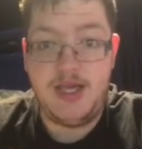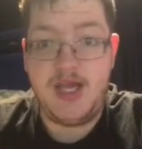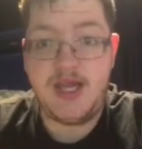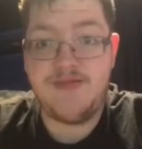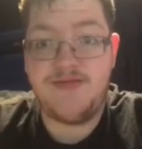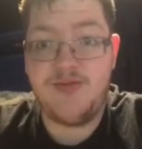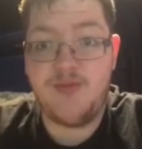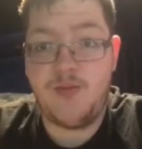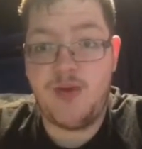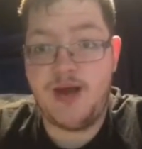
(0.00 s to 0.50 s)

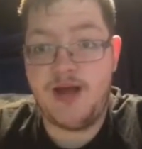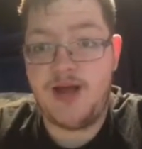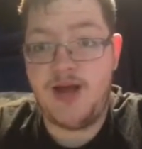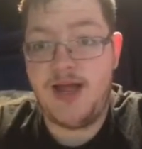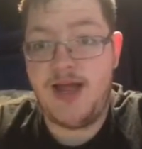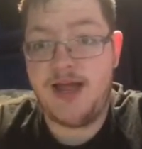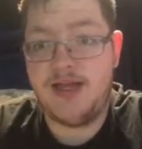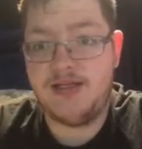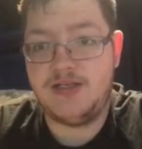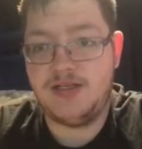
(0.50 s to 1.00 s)
Even when
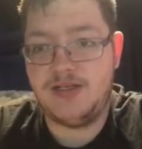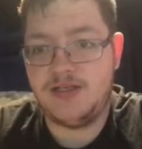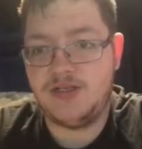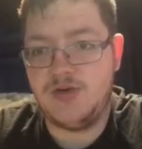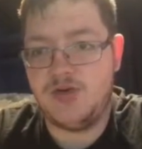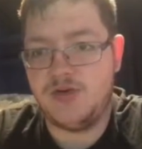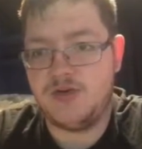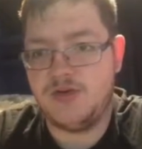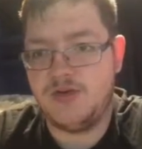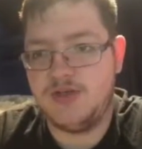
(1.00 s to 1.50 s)
I had a
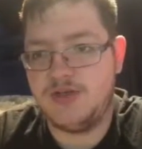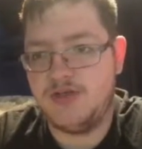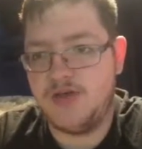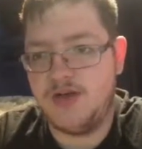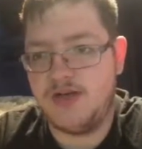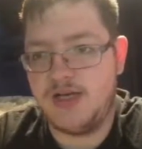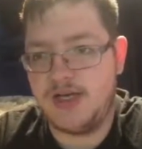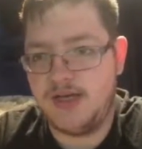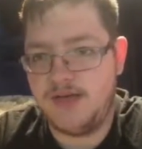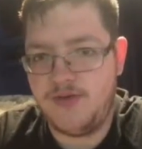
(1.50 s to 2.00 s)
shoulder injury,
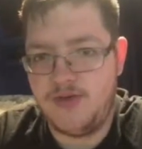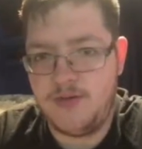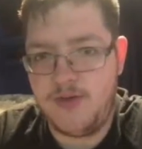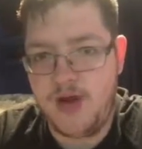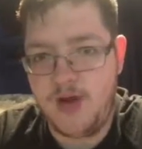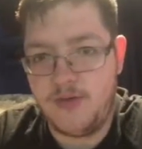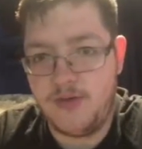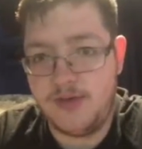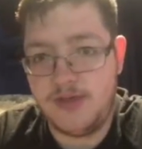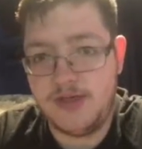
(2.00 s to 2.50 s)
I didn't give up.
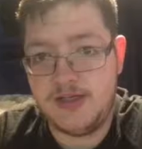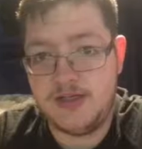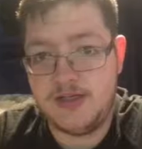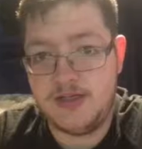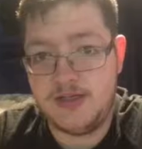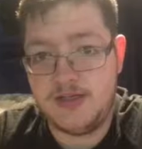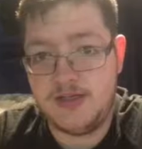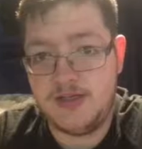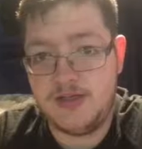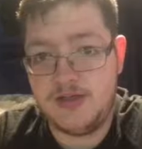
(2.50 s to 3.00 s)
I
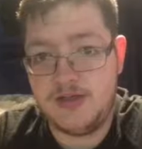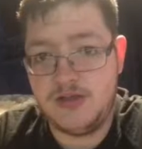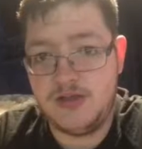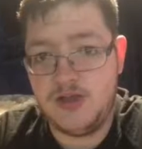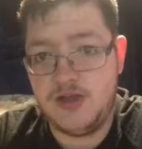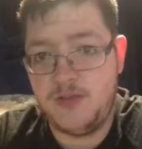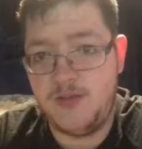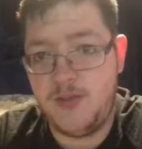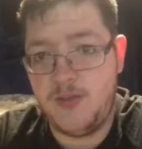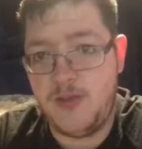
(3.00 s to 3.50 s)
wanted
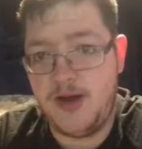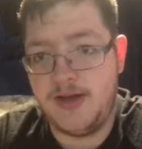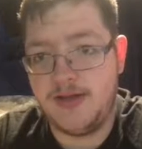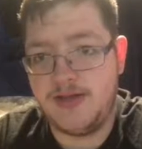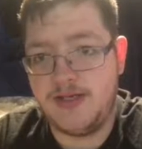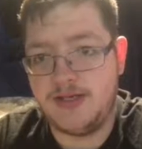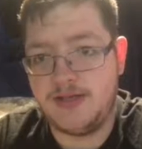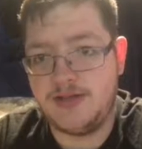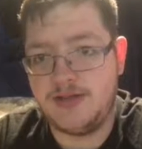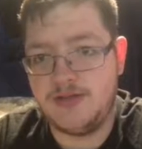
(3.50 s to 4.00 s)
to, but my
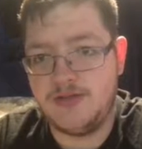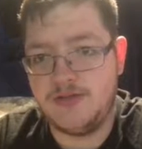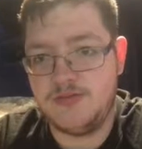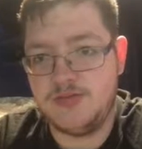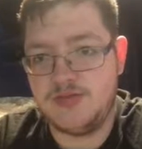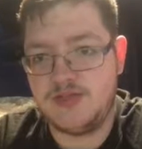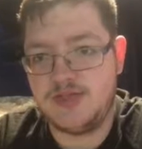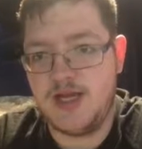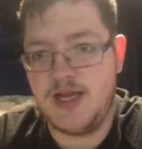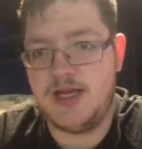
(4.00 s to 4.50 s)
addiction
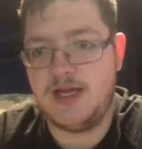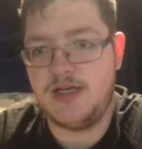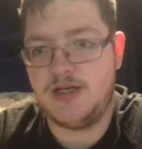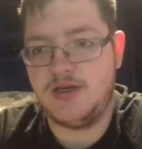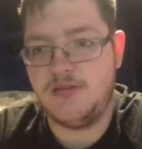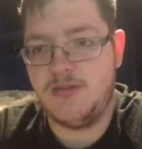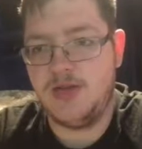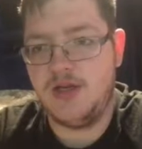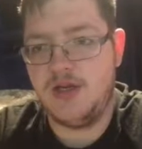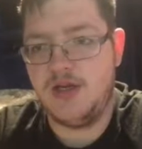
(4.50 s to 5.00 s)
was saying
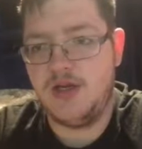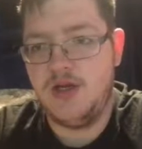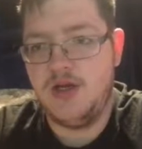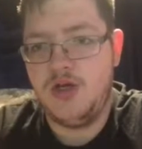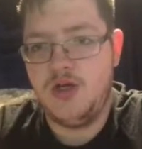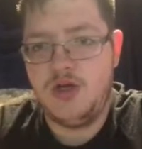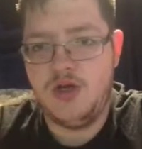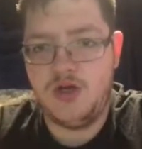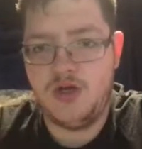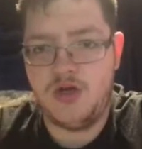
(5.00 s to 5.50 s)
to me,
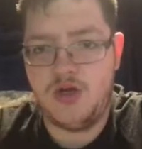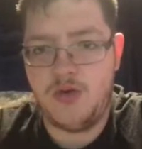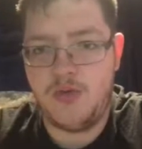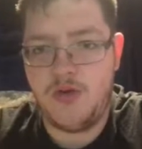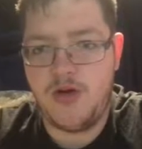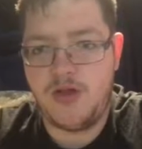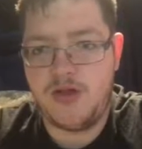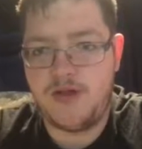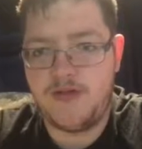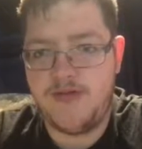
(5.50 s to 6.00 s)
"You're not
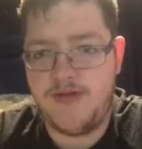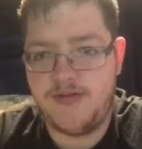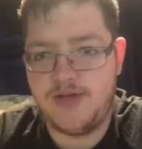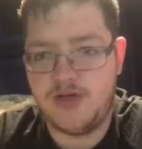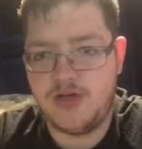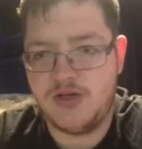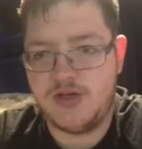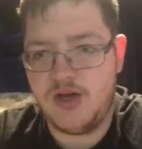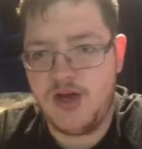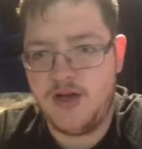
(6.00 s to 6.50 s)
worthy of
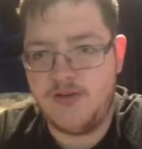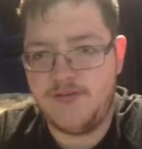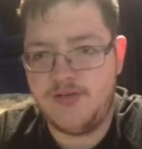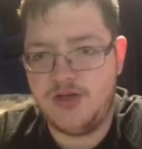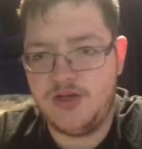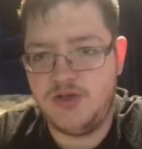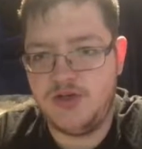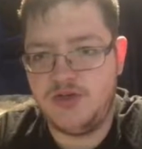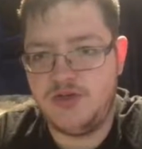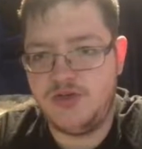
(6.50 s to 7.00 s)
having a good life.
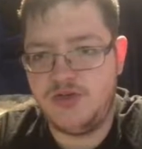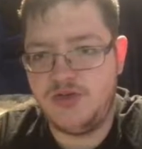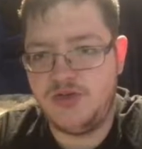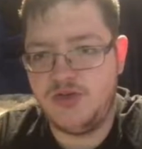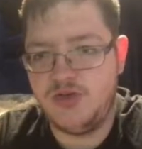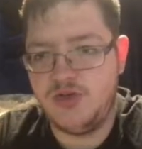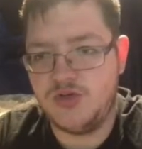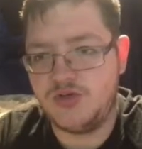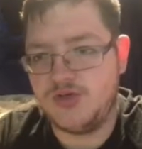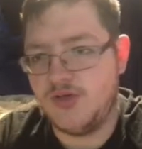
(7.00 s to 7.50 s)
You
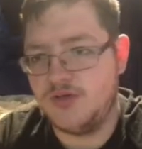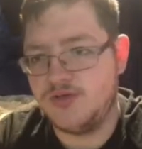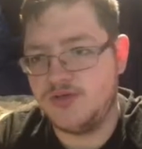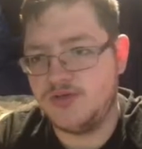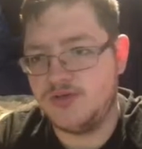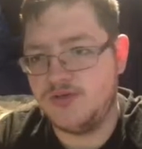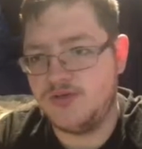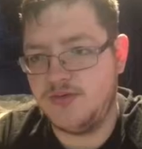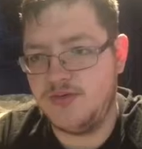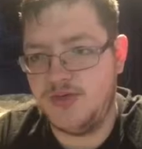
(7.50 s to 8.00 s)
sh- your shoulder
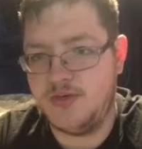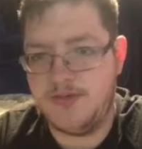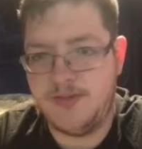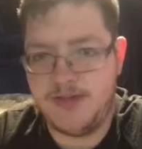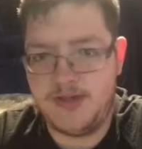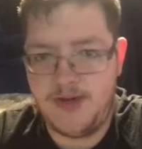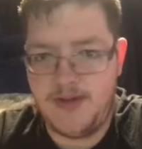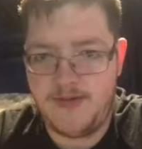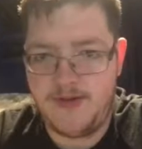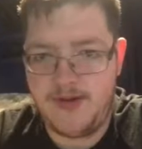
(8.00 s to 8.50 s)
screwed up.
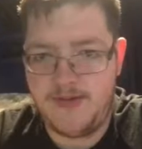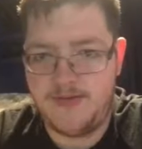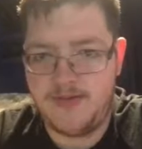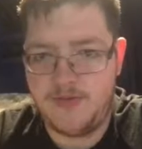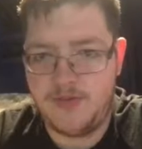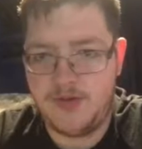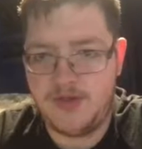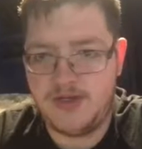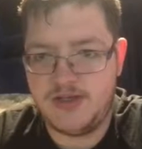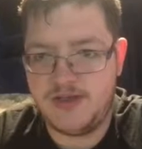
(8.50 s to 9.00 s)
You don't have
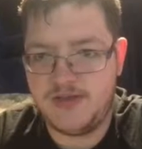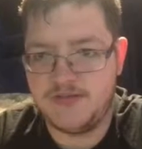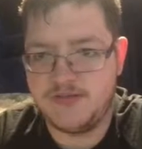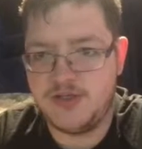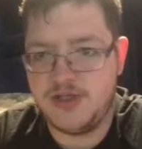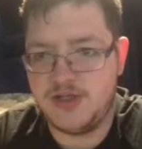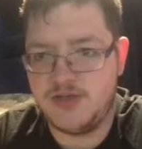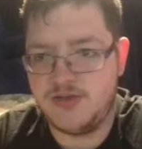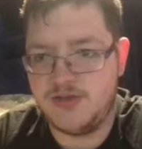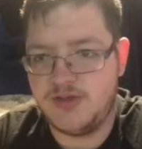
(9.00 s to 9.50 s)
the money to have
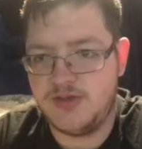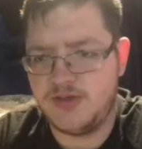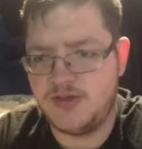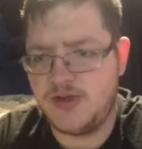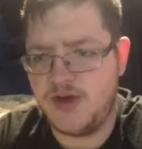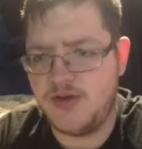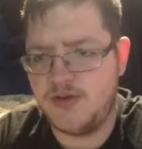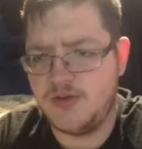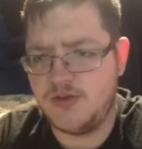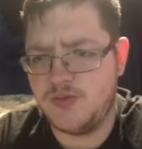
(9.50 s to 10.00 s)
surgery. You're
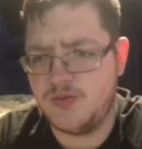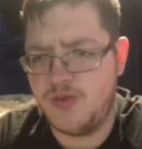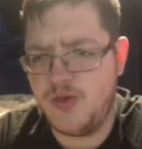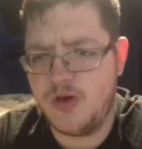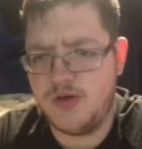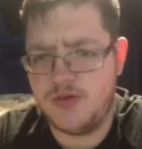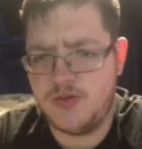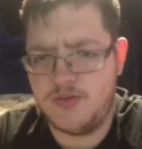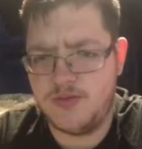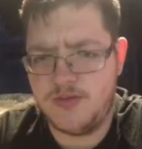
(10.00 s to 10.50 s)
going to
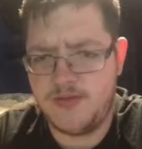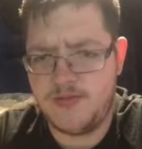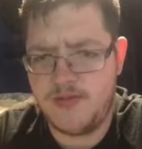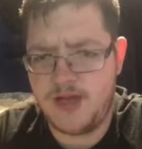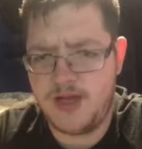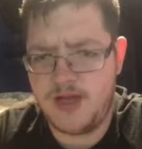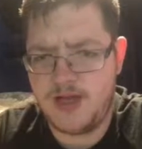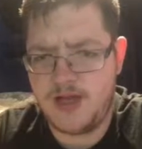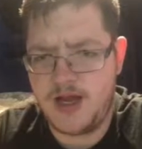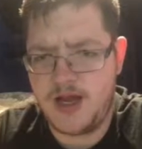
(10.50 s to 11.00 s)
wind up with
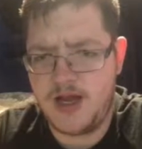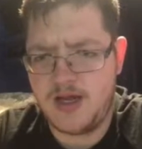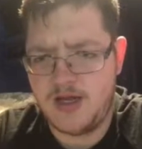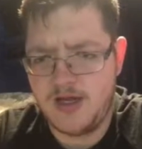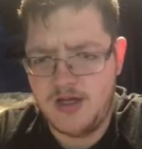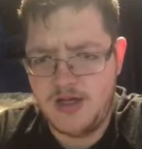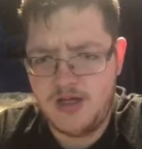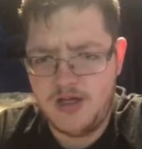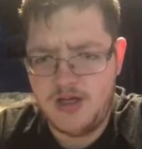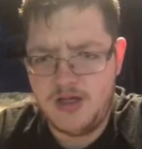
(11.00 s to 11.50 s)
me again.